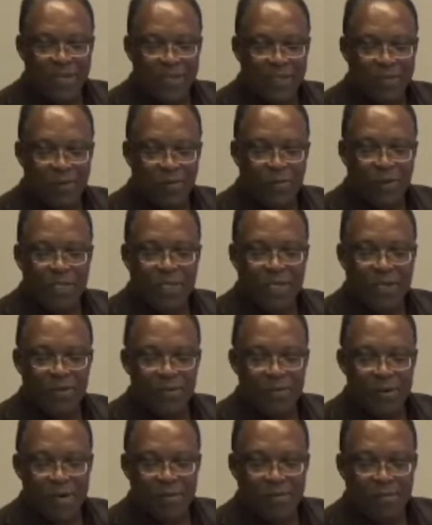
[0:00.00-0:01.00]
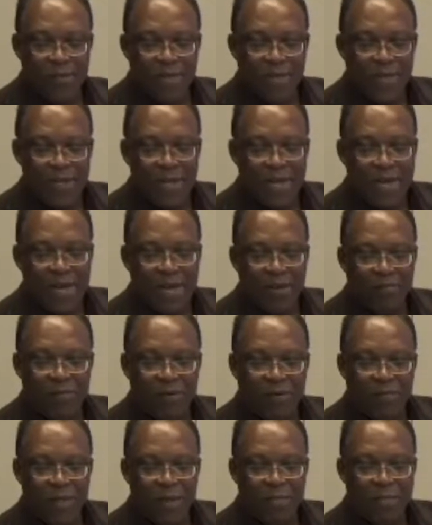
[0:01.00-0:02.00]
It's a water drum
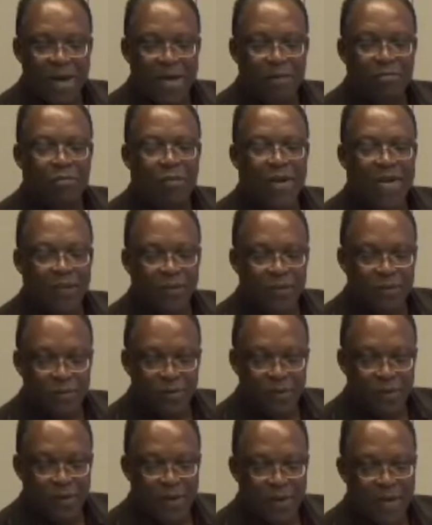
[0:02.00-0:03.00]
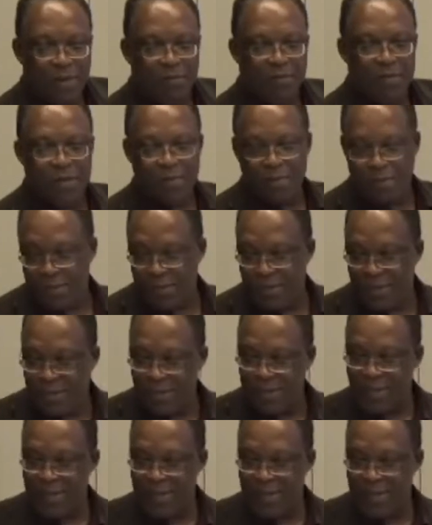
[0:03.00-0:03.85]
from the Mangbetu people.